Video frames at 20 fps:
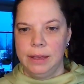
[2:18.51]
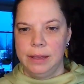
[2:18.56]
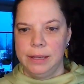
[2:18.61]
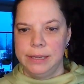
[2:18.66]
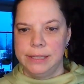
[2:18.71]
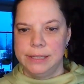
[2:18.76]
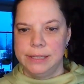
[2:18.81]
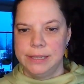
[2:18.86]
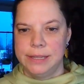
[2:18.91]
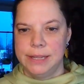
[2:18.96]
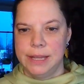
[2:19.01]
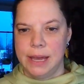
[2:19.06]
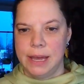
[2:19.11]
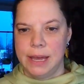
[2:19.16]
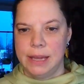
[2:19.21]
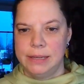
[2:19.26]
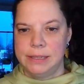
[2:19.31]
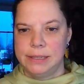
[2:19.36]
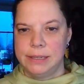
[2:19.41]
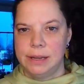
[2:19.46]
is
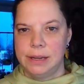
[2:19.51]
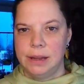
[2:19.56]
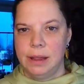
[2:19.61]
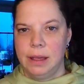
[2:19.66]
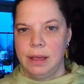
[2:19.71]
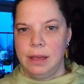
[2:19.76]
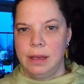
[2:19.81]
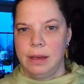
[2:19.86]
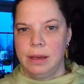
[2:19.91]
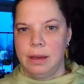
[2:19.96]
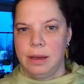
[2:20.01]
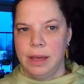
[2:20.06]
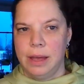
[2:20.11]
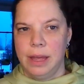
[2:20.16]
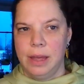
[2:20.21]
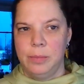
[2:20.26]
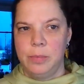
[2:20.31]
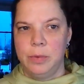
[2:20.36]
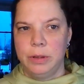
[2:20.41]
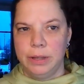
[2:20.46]
that
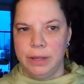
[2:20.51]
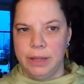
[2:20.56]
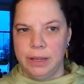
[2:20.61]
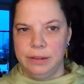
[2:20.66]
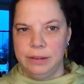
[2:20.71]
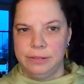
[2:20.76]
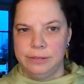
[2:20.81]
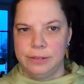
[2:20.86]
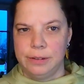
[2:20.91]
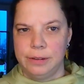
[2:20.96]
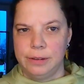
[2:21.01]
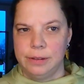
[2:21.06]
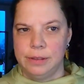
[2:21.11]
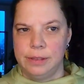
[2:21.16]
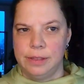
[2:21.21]
I believe